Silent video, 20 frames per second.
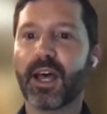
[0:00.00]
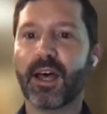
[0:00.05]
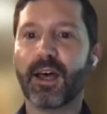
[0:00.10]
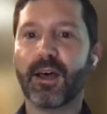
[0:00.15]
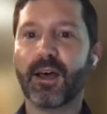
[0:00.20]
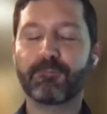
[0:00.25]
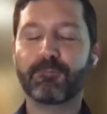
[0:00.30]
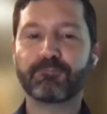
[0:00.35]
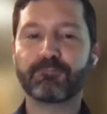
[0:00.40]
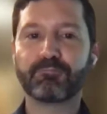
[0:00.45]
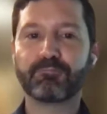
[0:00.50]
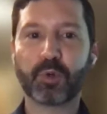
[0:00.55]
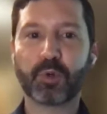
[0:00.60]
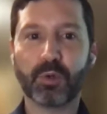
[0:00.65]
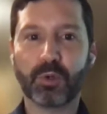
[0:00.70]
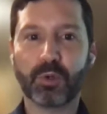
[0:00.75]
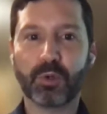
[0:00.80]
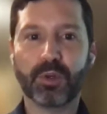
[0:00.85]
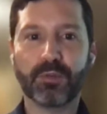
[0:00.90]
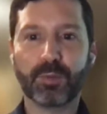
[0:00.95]

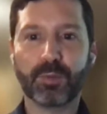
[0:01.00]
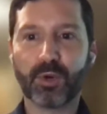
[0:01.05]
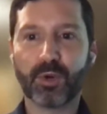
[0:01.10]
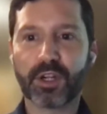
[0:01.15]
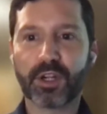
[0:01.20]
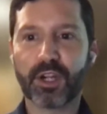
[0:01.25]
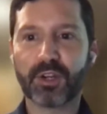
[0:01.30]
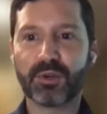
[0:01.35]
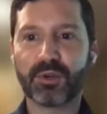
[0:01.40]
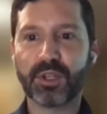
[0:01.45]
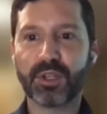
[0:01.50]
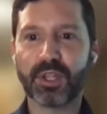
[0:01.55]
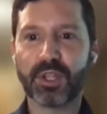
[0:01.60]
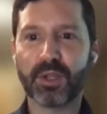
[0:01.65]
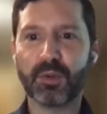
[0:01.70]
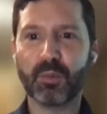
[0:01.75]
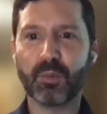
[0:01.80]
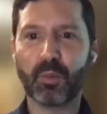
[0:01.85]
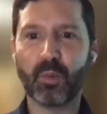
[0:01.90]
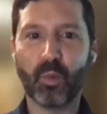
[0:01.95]
Or even more
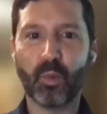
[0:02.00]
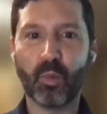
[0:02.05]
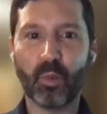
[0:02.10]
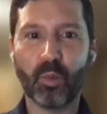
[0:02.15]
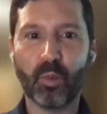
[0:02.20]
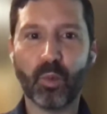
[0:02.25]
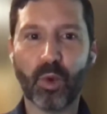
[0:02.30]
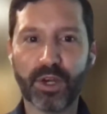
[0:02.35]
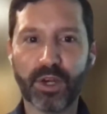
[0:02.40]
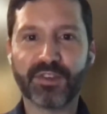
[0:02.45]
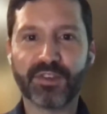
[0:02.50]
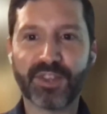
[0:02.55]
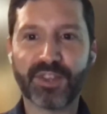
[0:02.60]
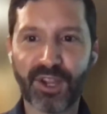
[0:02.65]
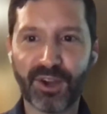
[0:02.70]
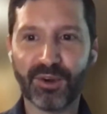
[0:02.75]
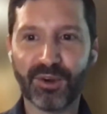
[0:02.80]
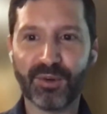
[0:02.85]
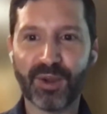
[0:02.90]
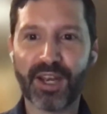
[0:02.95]
concretely, what is
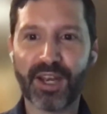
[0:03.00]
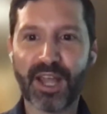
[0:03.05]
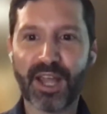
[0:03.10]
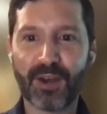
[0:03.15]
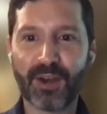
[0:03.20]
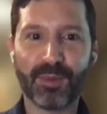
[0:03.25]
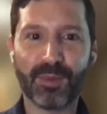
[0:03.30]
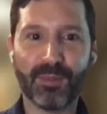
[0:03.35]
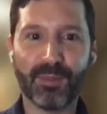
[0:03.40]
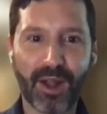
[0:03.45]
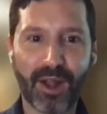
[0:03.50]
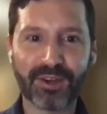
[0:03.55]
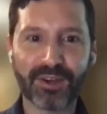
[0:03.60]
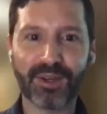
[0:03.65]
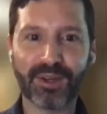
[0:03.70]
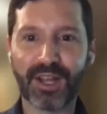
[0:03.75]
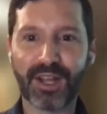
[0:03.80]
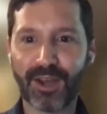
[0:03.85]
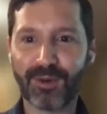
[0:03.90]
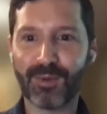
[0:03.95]
the error rate? How do we
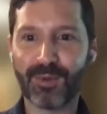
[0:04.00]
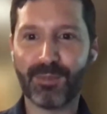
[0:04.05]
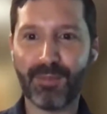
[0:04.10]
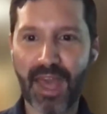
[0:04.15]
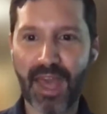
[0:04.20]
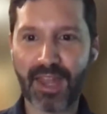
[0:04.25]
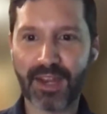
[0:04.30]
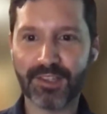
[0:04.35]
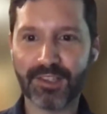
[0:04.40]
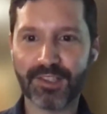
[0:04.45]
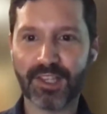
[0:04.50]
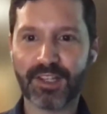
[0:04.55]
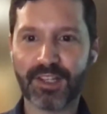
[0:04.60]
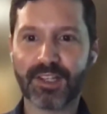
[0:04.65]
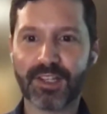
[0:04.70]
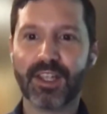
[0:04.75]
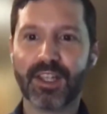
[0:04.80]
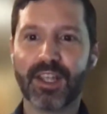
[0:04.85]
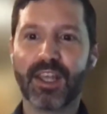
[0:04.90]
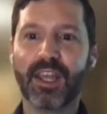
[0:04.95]
monitor it? How do we manage it?
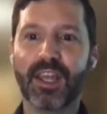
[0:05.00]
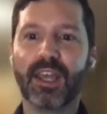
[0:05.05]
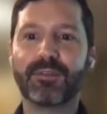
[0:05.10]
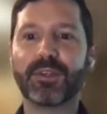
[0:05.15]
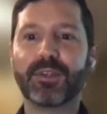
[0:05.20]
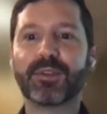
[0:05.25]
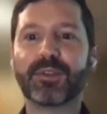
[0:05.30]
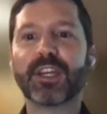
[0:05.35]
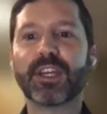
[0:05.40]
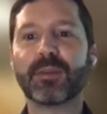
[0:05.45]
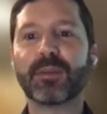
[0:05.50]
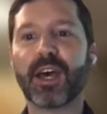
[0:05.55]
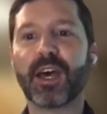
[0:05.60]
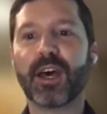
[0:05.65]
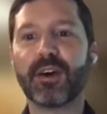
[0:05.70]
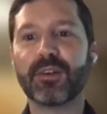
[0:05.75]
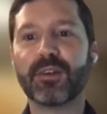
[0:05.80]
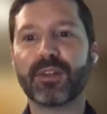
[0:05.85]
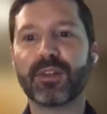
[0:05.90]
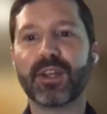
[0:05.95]
If you think
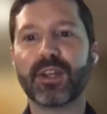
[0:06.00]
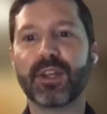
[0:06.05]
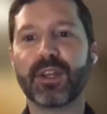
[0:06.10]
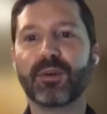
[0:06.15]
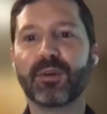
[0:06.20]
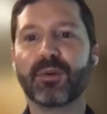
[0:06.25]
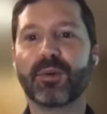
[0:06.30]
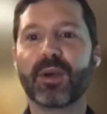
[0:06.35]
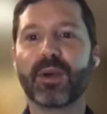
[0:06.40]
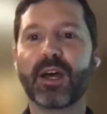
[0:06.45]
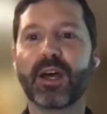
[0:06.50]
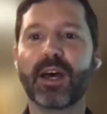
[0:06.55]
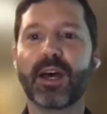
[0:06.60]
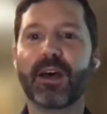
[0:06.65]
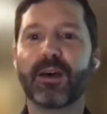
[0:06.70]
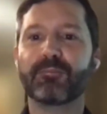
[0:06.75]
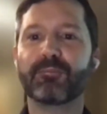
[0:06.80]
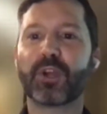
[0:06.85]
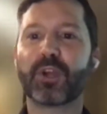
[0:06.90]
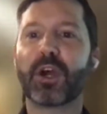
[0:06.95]
about,
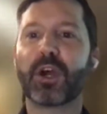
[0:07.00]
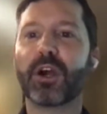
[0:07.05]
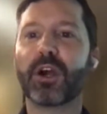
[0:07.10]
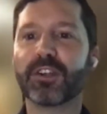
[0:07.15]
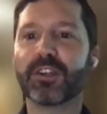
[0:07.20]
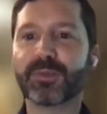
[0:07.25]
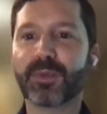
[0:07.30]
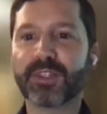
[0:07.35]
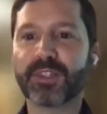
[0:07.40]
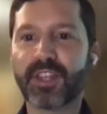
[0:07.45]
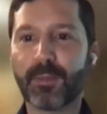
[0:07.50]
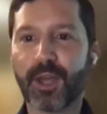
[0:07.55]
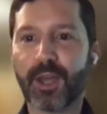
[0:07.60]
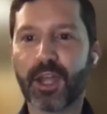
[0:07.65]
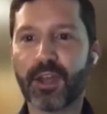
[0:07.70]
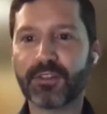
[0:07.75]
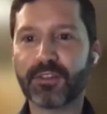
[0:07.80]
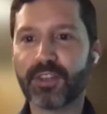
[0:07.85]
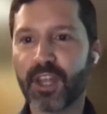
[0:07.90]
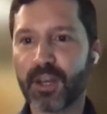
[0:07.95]
cars with
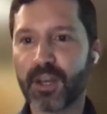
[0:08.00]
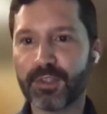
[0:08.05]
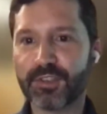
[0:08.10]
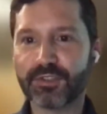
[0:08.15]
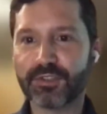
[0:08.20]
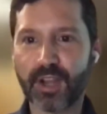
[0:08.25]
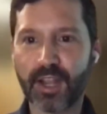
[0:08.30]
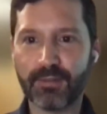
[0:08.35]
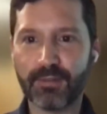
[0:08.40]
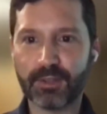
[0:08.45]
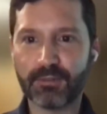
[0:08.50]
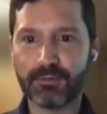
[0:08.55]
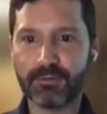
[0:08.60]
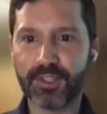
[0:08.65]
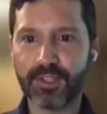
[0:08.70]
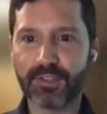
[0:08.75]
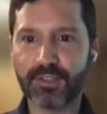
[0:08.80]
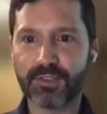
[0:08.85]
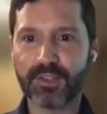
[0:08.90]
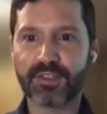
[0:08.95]
semi-autonomous driving
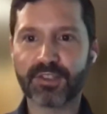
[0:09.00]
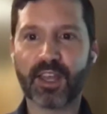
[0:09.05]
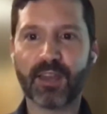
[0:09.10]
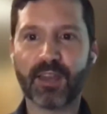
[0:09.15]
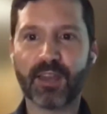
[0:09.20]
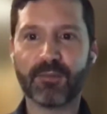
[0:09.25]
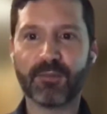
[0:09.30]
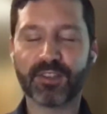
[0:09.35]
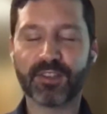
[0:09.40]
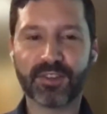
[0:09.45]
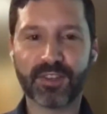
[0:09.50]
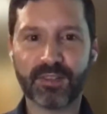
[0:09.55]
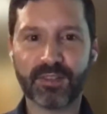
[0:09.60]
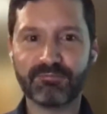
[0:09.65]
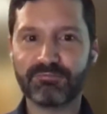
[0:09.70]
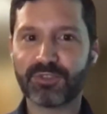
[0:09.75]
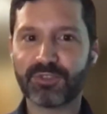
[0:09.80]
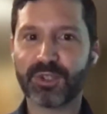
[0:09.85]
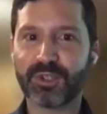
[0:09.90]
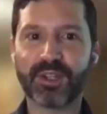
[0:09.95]
features,
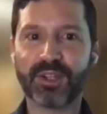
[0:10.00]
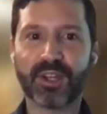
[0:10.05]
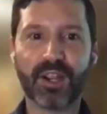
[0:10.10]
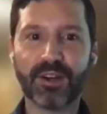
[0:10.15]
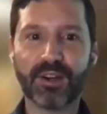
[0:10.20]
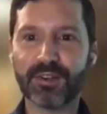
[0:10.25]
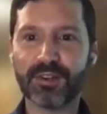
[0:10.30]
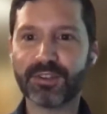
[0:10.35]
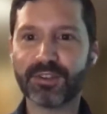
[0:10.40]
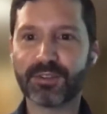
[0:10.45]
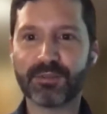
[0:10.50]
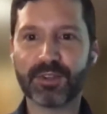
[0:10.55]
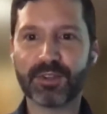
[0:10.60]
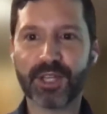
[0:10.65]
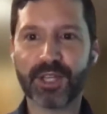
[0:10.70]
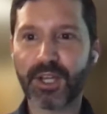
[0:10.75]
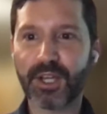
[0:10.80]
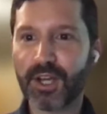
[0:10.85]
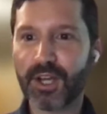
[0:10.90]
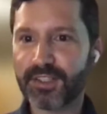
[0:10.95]
obviously certain errors are
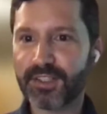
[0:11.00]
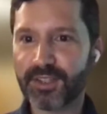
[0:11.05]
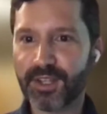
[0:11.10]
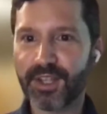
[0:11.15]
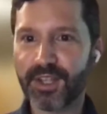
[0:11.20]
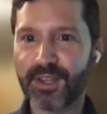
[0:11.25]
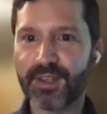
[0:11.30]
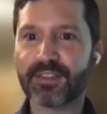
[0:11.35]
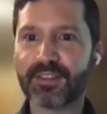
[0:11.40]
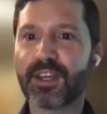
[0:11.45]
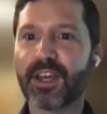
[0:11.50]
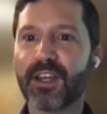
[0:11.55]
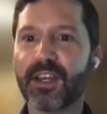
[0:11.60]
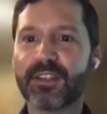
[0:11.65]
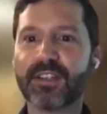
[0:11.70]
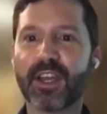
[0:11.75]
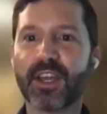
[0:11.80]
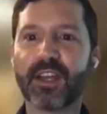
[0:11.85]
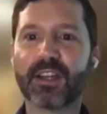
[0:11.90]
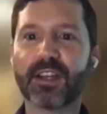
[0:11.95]
very costly in this
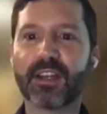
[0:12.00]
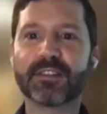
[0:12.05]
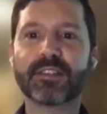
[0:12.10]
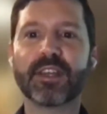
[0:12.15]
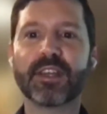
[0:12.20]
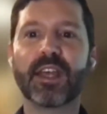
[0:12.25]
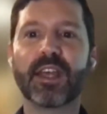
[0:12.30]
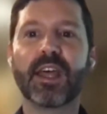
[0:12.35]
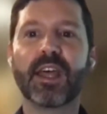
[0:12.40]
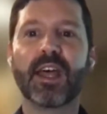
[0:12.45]
context.